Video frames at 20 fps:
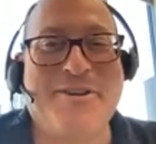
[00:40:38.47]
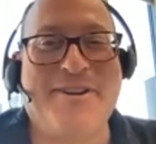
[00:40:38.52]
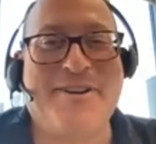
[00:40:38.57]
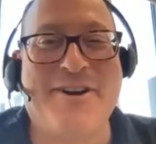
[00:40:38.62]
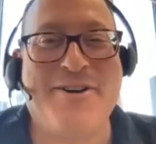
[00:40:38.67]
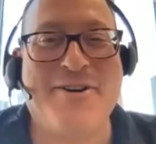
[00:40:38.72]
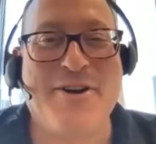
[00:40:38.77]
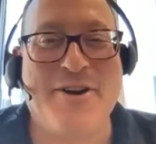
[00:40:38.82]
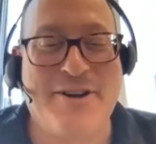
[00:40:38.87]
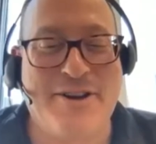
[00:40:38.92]
in
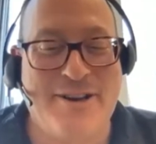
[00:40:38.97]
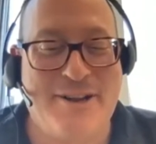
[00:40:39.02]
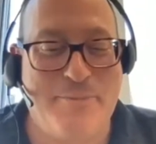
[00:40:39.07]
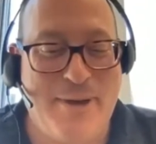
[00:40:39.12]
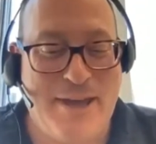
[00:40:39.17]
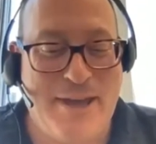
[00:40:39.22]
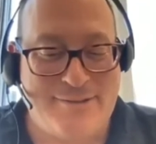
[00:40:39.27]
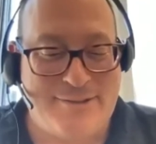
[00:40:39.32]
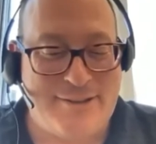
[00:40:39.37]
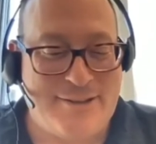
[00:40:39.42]
our nerdy
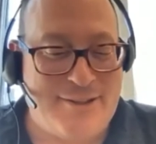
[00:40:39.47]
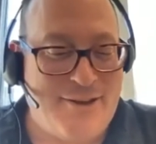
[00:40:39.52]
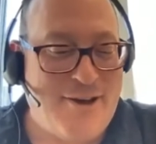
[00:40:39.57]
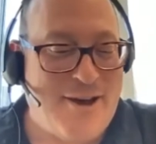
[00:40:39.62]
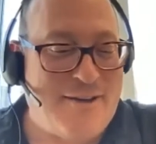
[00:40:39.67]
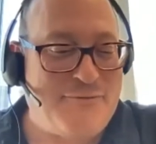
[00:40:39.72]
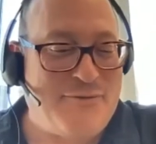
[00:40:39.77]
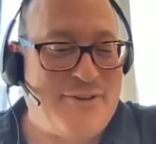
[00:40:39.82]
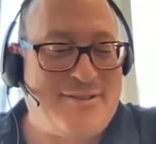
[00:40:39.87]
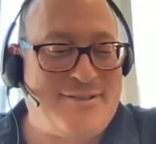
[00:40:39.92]
debates at the
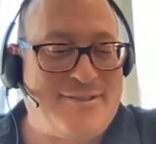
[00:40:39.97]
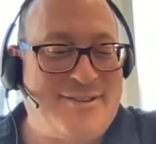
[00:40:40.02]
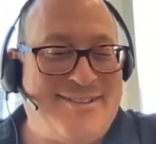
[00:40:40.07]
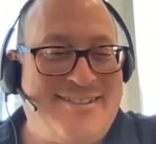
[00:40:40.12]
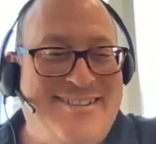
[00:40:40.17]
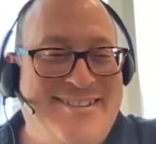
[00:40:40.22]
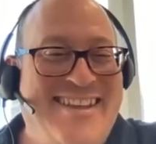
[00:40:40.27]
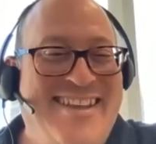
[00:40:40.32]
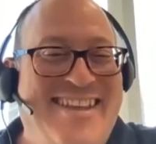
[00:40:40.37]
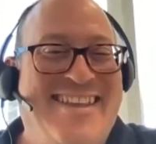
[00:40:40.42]
office
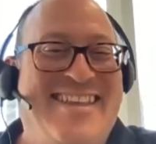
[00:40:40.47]
and